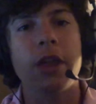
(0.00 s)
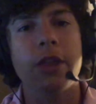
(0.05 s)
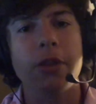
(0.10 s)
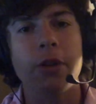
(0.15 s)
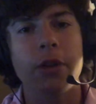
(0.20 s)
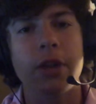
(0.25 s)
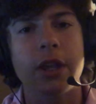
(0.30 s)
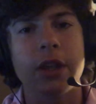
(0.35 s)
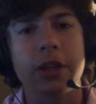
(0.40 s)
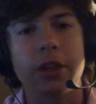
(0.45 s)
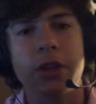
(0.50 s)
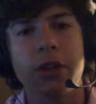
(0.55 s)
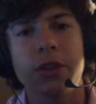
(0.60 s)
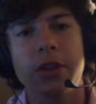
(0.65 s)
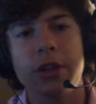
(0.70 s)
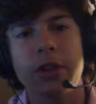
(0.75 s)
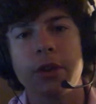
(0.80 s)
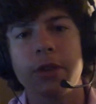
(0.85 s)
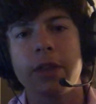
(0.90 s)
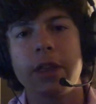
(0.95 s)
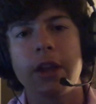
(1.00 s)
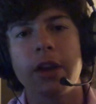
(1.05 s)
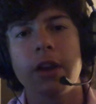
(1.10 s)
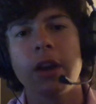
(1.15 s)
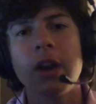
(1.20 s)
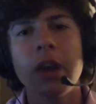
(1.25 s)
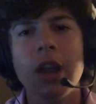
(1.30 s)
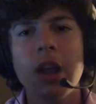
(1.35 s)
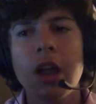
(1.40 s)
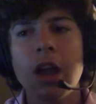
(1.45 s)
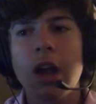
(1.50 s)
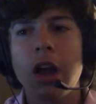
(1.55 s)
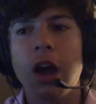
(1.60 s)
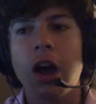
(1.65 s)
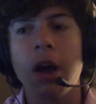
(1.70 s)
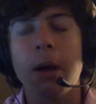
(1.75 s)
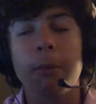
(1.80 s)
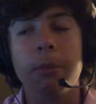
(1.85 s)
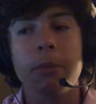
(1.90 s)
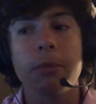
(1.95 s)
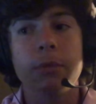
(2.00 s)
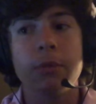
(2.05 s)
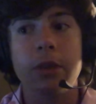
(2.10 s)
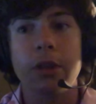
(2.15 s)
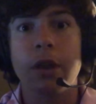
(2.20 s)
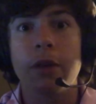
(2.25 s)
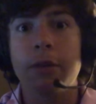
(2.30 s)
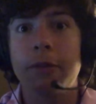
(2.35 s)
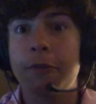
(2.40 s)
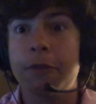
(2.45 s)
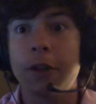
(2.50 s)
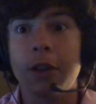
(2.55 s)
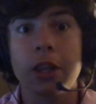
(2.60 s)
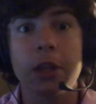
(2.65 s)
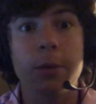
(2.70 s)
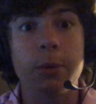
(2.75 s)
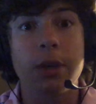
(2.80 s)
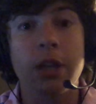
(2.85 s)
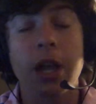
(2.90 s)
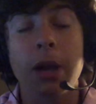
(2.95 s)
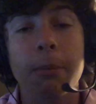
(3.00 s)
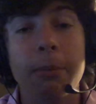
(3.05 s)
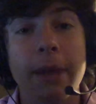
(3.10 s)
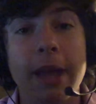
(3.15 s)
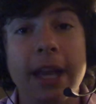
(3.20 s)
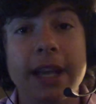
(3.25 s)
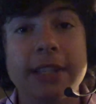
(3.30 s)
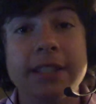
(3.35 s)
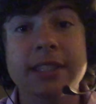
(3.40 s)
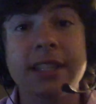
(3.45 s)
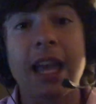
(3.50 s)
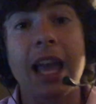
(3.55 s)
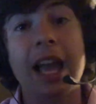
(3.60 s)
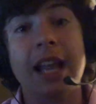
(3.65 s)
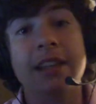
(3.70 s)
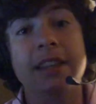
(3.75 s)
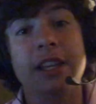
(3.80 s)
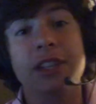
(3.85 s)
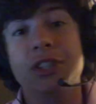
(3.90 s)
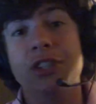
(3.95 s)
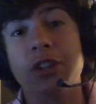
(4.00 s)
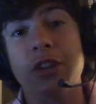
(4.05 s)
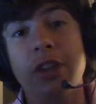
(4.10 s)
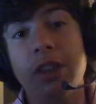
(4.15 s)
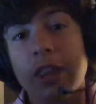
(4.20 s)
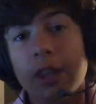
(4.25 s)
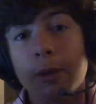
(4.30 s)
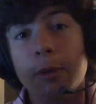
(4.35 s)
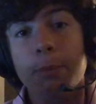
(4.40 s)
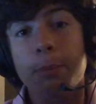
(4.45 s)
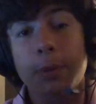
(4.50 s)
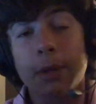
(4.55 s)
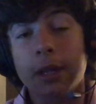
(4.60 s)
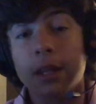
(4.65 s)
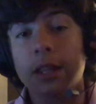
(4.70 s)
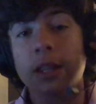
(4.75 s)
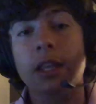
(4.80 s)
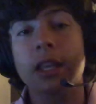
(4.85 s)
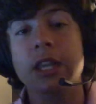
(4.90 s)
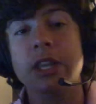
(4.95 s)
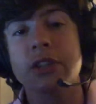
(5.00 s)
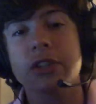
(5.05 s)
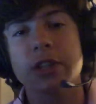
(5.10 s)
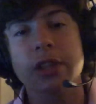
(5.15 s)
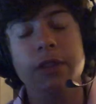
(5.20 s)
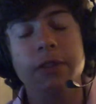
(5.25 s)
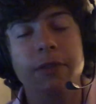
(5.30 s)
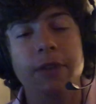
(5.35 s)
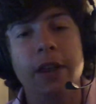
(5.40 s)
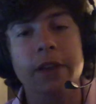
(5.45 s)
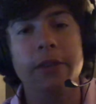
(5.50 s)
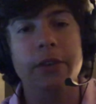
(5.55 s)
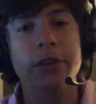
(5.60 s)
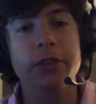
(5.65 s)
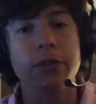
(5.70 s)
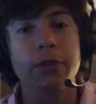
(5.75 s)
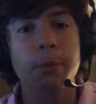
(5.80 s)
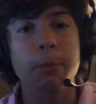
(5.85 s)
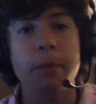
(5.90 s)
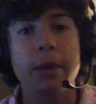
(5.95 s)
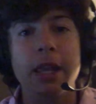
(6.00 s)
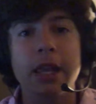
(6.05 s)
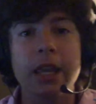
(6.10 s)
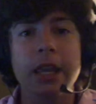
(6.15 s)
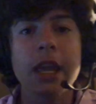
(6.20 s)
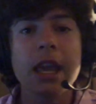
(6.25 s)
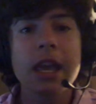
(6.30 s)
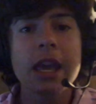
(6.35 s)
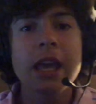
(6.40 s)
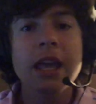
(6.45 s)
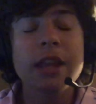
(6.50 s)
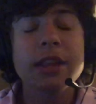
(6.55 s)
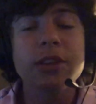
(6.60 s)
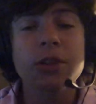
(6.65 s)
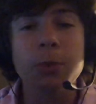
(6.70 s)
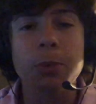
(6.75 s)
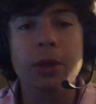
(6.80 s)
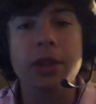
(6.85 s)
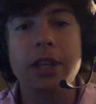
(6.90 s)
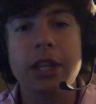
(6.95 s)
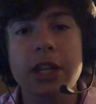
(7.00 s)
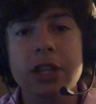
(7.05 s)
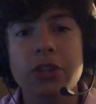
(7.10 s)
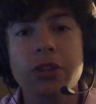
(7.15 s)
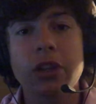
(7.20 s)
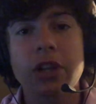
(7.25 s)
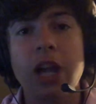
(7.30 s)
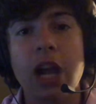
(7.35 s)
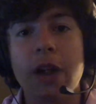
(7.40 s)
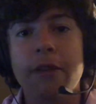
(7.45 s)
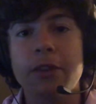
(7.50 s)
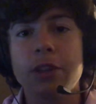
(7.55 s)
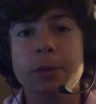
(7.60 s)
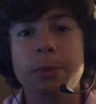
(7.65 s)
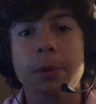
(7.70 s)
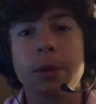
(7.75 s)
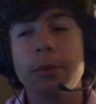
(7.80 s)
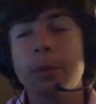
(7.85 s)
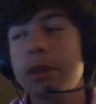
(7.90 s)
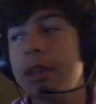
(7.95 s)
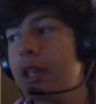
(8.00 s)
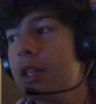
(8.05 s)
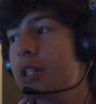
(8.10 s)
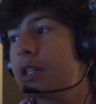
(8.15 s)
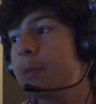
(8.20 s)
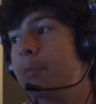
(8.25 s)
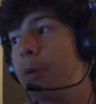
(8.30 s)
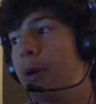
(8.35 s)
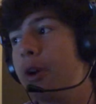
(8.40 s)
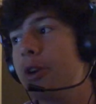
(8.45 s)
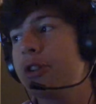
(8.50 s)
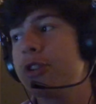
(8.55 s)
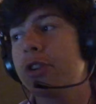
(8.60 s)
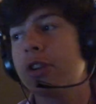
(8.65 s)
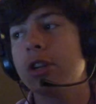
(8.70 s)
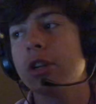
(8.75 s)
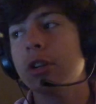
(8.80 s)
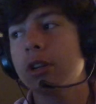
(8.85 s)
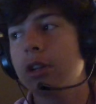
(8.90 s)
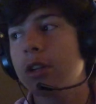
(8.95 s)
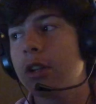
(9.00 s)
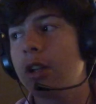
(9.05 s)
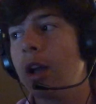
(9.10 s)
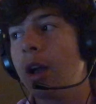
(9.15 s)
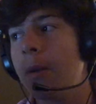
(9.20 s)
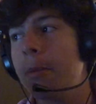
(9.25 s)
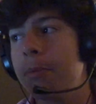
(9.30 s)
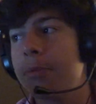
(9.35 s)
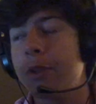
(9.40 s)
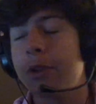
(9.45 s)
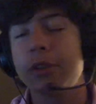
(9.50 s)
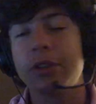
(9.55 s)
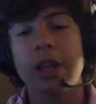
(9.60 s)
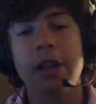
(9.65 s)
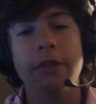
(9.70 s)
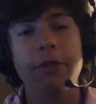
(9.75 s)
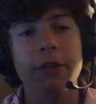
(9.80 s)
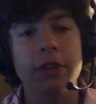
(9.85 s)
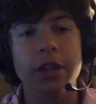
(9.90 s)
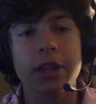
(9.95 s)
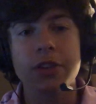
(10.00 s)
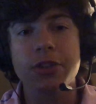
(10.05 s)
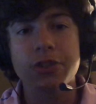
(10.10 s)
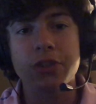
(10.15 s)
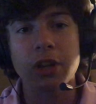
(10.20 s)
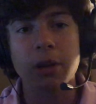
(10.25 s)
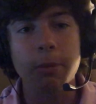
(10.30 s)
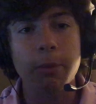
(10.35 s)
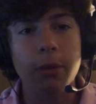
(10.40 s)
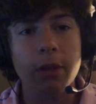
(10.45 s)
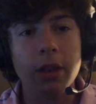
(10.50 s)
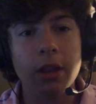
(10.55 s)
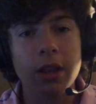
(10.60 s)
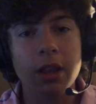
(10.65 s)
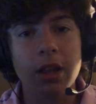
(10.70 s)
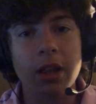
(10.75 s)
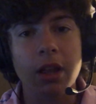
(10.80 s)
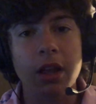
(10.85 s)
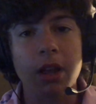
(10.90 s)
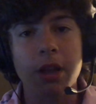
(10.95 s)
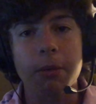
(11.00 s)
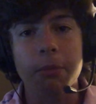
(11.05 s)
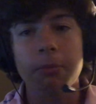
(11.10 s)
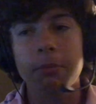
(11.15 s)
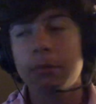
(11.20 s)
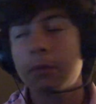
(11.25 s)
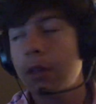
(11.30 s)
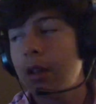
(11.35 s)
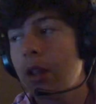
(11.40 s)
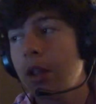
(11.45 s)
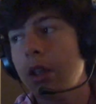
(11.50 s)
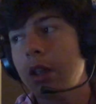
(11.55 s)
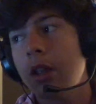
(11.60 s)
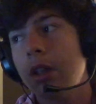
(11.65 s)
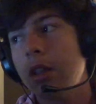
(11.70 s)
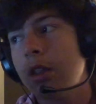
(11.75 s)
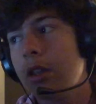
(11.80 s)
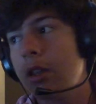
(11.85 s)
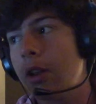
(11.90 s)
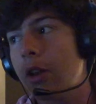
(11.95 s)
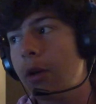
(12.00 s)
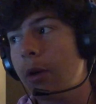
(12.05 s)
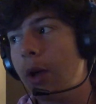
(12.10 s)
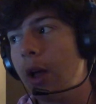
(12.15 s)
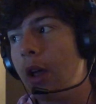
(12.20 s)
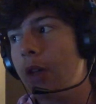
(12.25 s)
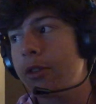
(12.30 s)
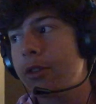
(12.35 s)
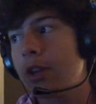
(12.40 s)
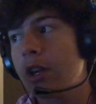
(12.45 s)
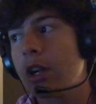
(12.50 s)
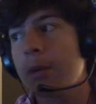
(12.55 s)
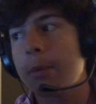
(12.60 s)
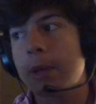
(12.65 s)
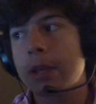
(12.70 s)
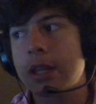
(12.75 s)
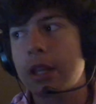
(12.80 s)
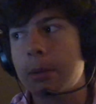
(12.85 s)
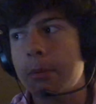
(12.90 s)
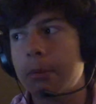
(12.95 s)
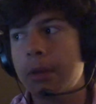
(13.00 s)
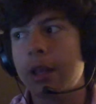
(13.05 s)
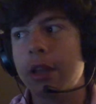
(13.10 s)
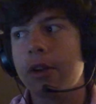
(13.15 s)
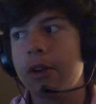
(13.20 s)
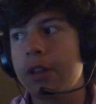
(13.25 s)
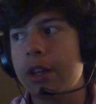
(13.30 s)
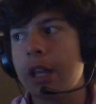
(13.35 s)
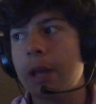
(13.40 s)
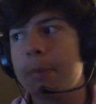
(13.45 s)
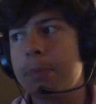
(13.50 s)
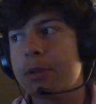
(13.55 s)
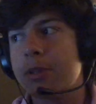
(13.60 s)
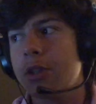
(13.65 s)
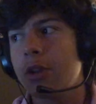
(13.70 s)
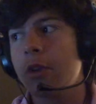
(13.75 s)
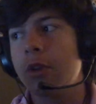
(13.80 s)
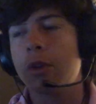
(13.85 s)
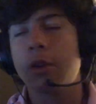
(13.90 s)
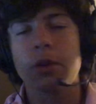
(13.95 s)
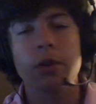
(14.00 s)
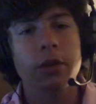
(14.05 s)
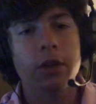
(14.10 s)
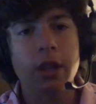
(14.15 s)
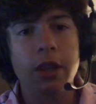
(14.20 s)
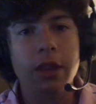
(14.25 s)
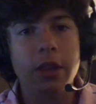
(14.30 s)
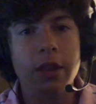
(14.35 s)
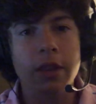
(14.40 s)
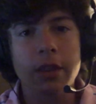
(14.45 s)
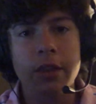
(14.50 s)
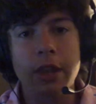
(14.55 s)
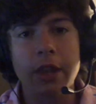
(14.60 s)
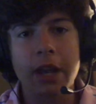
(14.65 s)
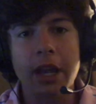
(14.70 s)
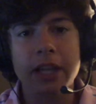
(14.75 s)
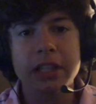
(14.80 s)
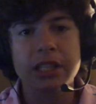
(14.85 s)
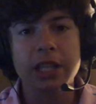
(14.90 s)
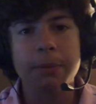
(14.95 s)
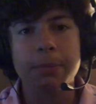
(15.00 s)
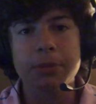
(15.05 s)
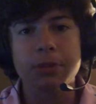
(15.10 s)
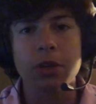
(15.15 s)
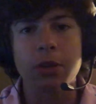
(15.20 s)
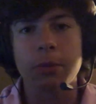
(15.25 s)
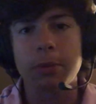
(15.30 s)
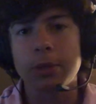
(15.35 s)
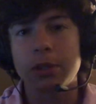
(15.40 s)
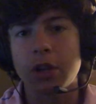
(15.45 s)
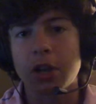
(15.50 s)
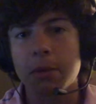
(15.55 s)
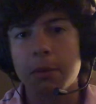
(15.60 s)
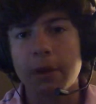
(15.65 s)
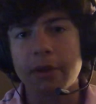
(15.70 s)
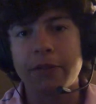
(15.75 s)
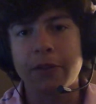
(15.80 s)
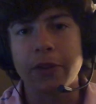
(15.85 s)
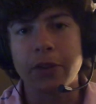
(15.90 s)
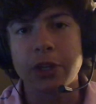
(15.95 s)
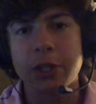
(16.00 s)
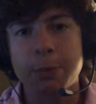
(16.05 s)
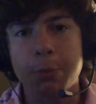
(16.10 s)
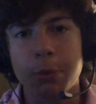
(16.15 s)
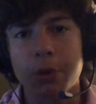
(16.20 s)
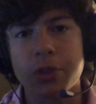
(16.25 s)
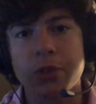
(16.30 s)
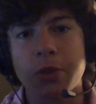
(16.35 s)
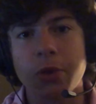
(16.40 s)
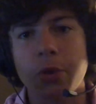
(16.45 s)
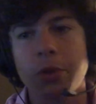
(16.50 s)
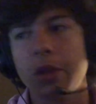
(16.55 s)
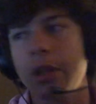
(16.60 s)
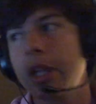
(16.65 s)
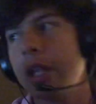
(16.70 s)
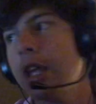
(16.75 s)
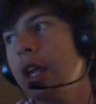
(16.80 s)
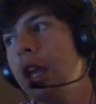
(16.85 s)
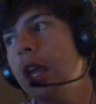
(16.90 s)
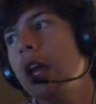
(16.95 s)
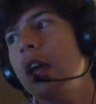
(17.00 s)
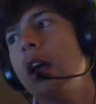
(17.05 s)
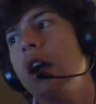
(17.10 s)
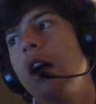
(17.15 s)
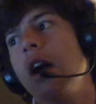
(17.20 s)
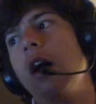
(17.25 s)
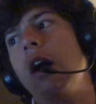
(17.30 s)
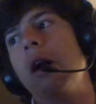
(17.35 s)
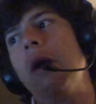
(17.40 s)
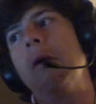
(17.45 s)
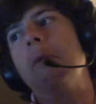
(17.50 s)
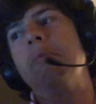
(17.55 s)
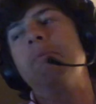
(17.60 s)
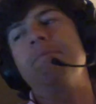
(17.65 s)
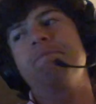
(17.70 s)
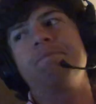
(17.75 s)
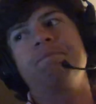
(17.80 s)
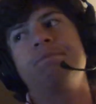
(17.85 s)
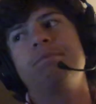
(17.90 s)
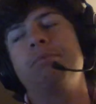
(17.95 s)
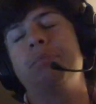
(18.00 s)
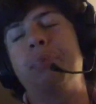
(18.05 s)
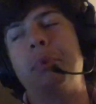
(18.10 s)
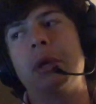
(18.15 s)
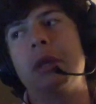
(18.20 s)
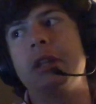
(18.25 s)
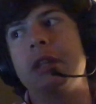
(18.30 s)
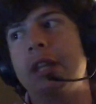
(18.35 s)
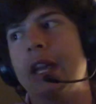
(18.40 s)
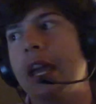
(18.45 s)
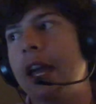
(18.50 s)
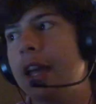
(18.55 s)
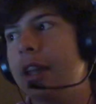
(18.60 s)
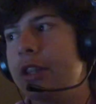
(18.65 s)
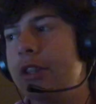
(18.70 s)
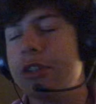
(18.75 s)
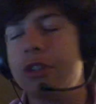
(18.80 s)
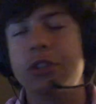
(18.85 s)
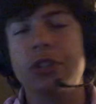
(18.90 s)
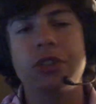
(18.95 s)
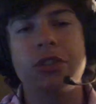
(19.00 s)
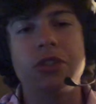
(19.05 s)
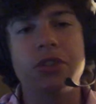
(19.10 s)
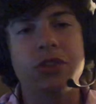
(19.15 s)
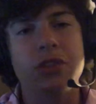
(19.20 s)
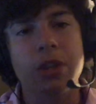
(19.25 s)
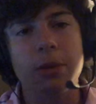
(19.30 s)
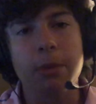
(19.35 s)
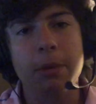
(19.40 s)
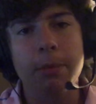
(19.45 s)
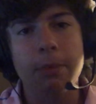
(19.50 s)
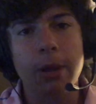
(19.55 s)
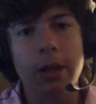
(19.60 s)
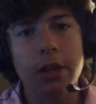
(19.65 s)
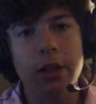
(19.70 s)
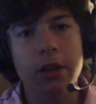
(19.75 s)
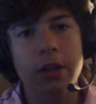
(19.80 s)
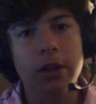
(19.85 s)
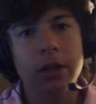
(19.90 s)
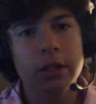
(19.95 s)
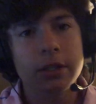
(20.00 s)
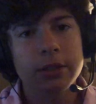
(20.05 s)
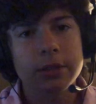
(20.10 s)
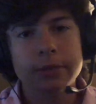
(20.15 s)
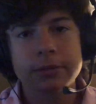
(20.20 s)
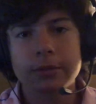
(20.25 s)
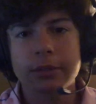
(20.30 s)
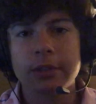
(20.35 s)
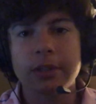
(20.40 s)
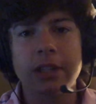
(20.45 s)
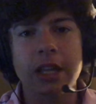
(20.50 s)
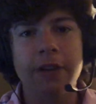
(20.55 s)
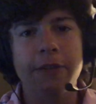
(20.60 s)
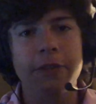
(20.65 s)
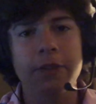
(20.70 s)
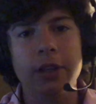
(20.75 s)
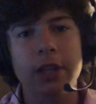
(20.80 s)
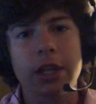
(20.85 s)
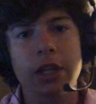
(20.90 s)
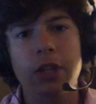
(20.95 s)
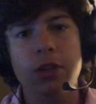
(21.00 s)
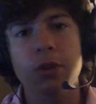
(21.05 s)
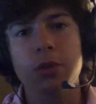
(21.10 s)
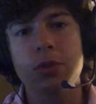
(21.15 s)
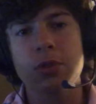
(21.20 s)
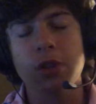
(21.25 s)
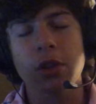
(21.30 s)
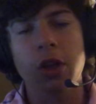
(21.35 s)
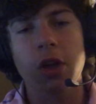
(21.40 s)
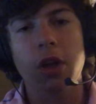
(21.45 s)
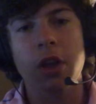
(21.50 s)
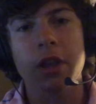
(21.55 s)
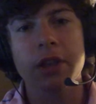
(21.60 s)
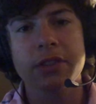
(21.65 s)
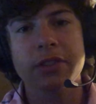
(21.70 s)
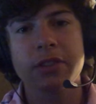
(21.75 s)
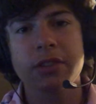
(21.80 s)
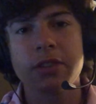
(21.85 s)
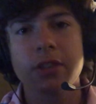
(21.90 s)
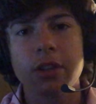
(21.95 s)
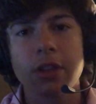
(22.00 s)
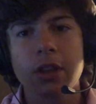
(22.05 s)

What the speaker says: I thought he had a good year there. Philly would come back stacked next year. They would be easily the favorites for me to win the Eastern Conference. But with his departure, they're definitely in trouble. I'll talk about them later in the episode or in the next episode where we talk about Philly sports only. But, yeah, Jimmy Butler, definitely a huge loss.